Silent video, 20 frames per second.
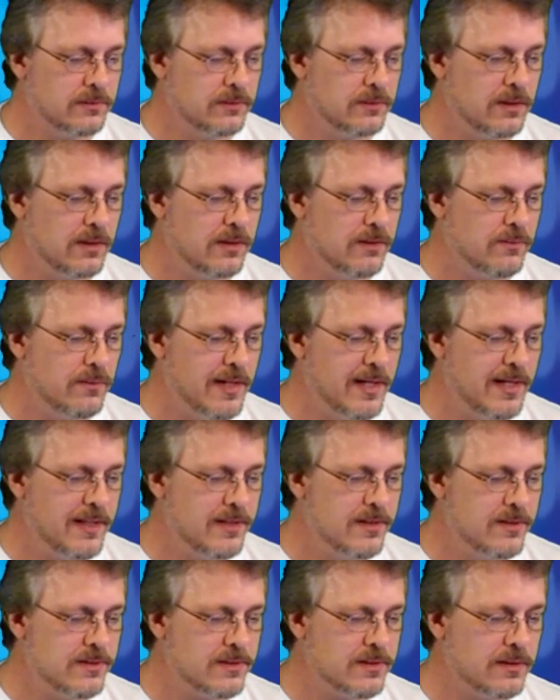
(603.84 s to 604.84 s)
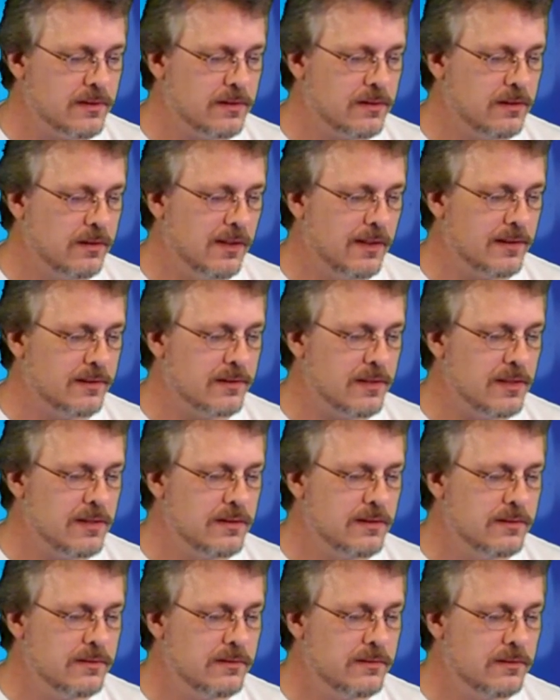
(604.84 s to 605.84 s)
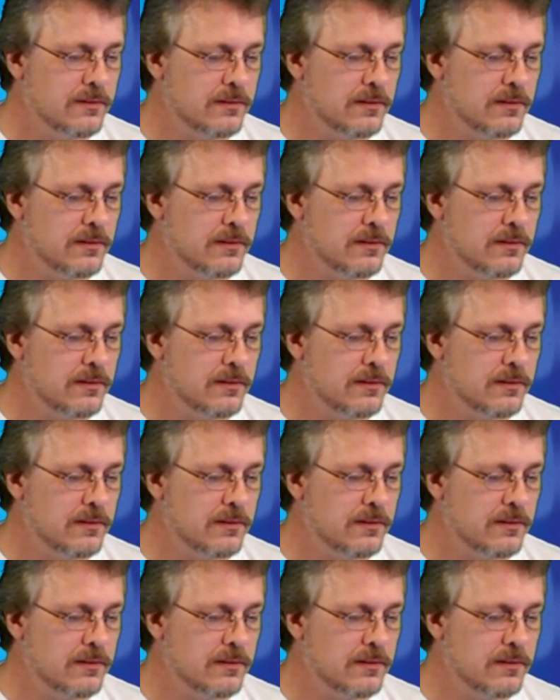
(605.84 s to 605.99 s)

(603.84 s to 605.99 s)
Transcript: uh, ready to use it. Click done.